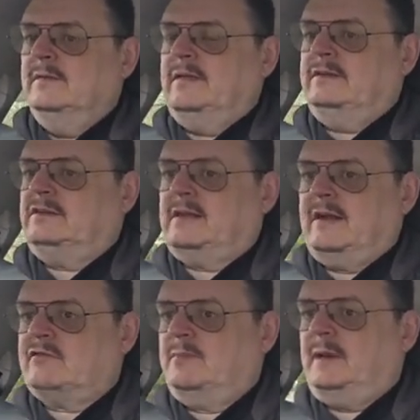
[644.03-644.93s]
There's
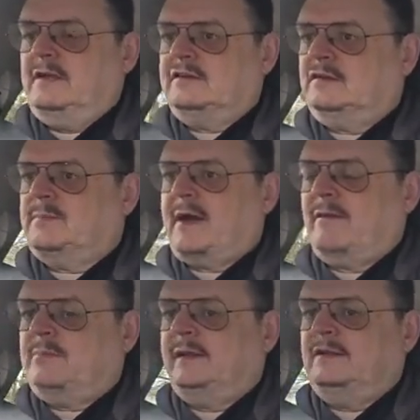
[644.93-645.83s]
tetraplegics,
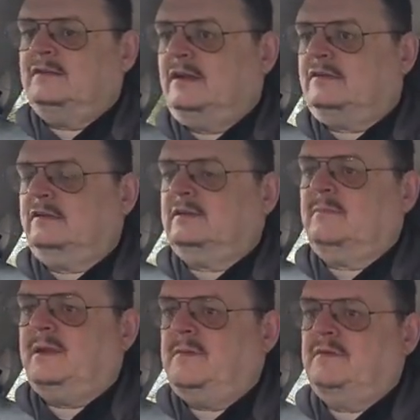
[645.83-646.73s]
paraplegics. Some
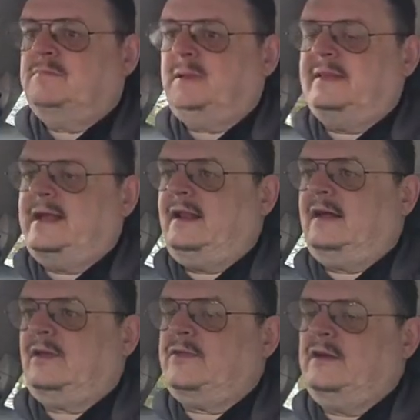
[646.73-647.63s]
people have been there
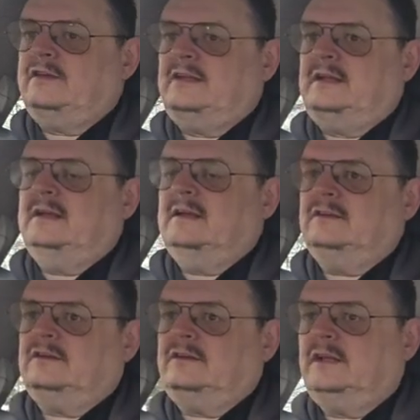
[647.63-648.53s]
like 30
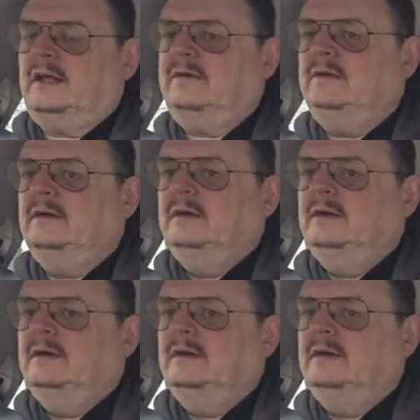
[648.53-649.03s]
years, you know.